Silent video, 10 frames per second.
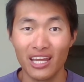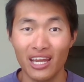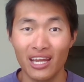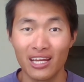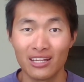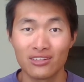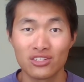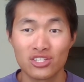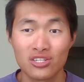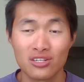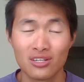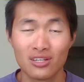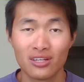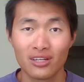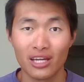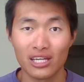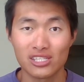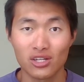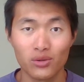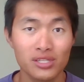And as
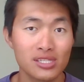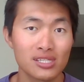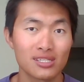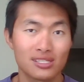always,